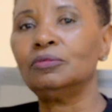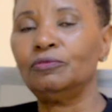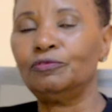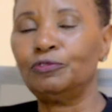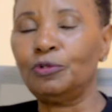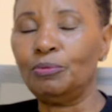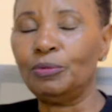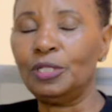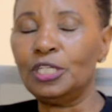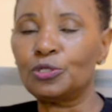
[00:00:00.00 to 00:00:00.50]

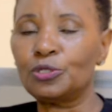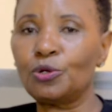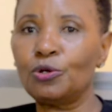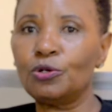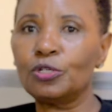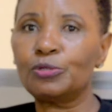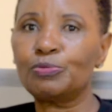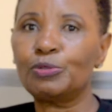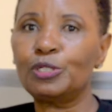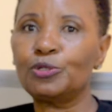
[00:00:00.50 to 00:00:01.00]
from this
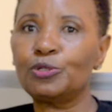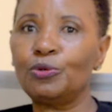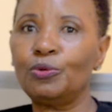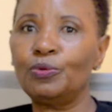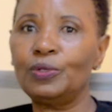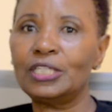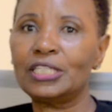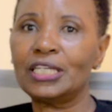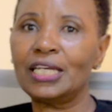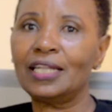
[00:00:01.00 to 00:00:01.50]
hospital,
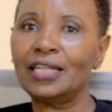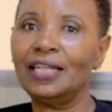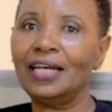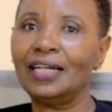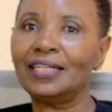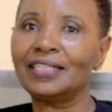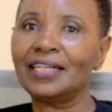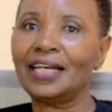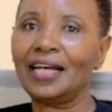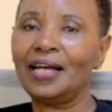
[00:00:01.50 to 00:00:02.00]
we say
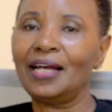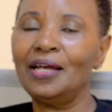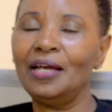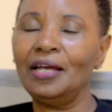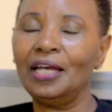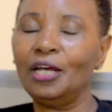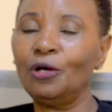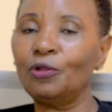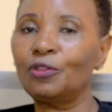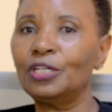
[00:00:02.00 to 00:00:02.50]
that
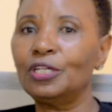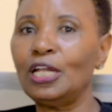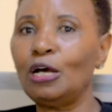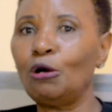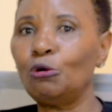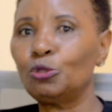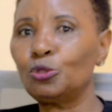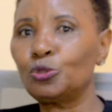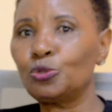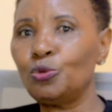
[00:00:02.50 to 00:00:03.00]
Health
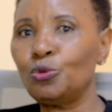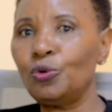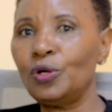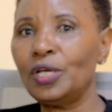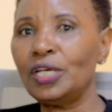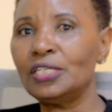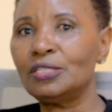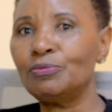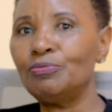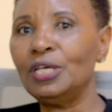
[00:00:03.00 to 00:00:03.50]
Now Show
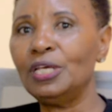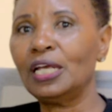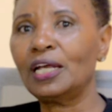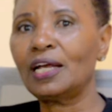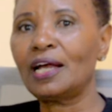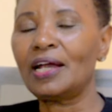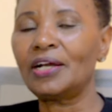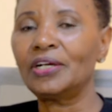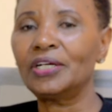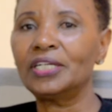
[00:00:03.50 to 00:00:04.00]
is being
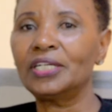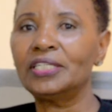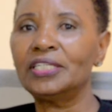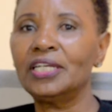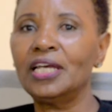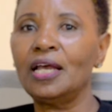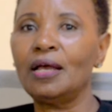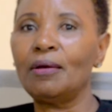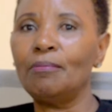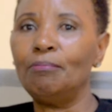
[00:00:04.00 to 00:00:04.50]
carried
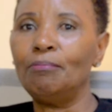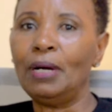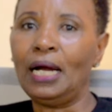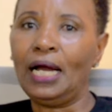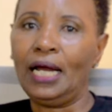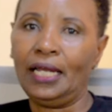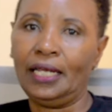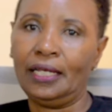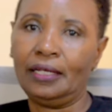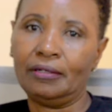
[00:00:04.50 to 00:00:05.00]

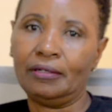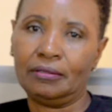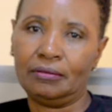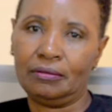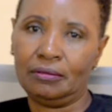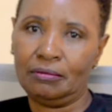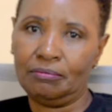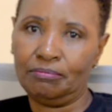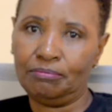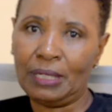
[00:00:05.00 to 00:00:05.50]
by
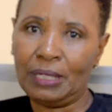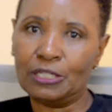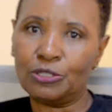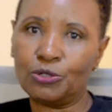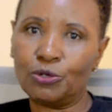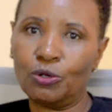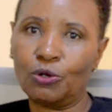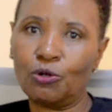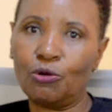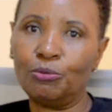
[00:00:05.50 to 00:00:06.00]

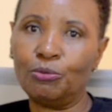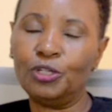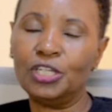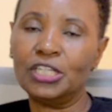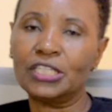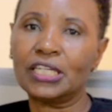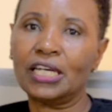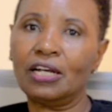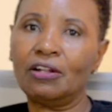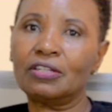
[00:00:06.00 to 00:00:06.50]
Bansol
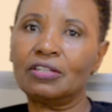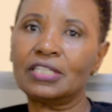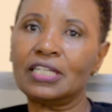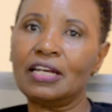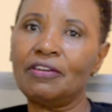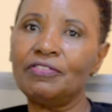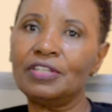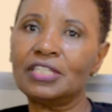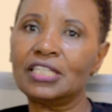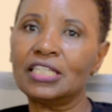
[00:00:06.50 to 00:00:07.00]
Community Health
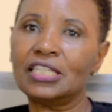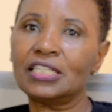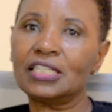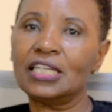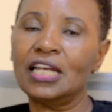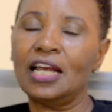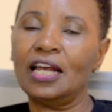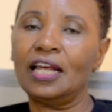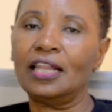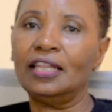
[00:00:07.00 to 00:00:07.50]

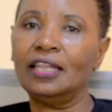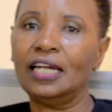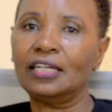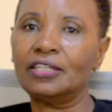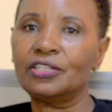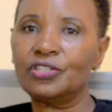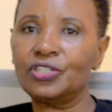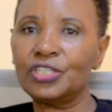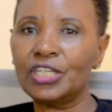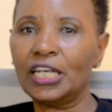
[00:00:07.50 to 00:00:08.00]
Services
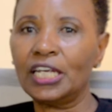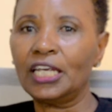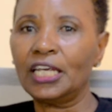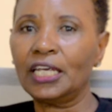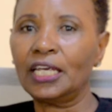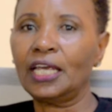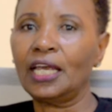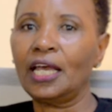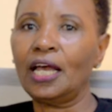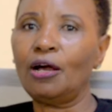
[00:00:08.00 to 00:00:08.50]
that take
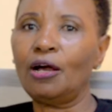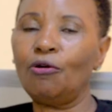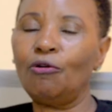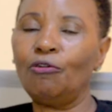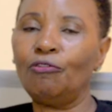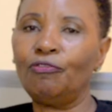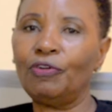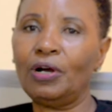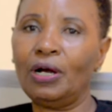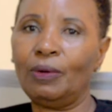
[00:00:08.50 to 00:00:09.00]
care
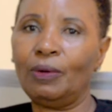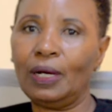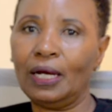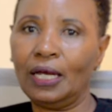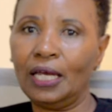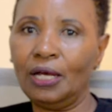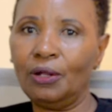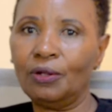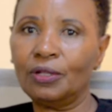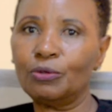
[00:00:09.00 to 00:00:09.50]
of our
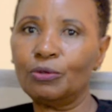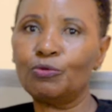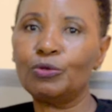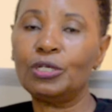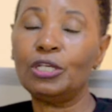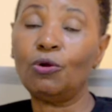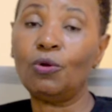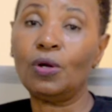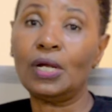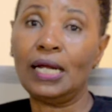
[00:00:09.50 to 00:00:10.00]
health.
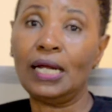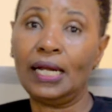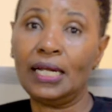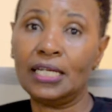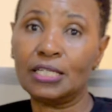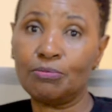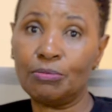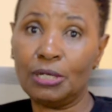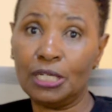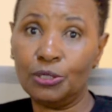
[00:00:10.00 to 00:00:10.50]
We
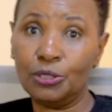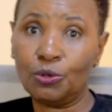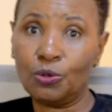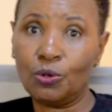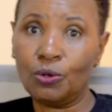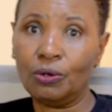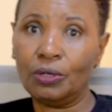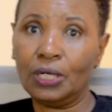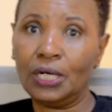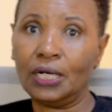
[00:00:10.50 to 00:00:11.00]
organize
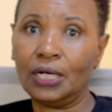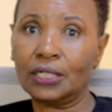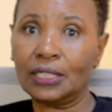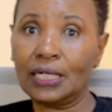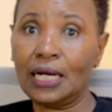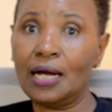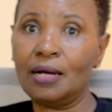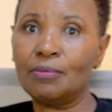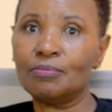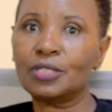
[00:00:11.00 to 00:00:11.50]
medical
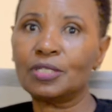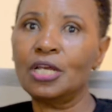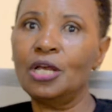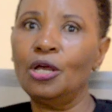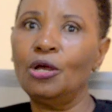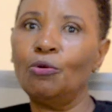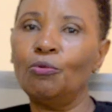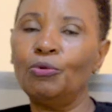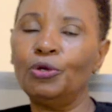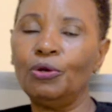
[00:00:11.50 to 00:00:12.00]
camps,
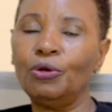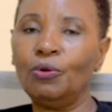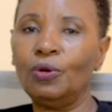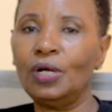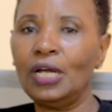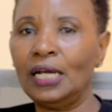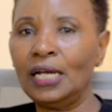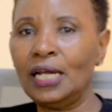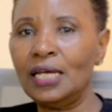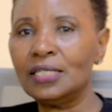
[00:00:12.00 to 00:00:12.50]
we
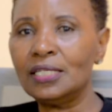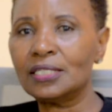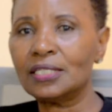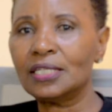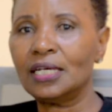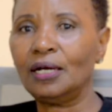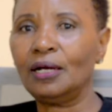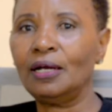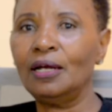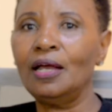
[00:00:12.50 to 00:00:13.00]
organize
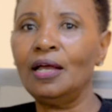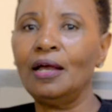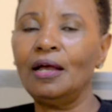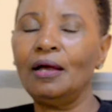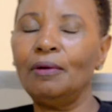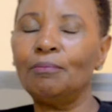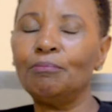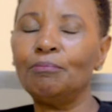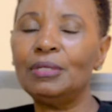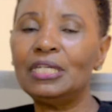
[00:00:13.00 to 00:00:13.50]

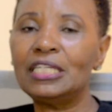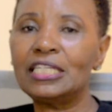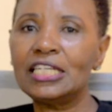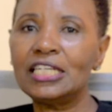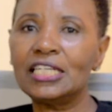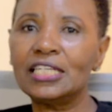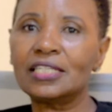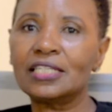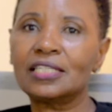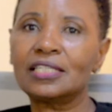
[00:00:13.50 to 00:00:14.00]

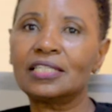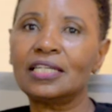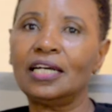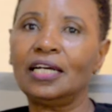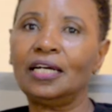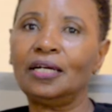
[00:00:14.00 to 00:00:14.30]
meetings,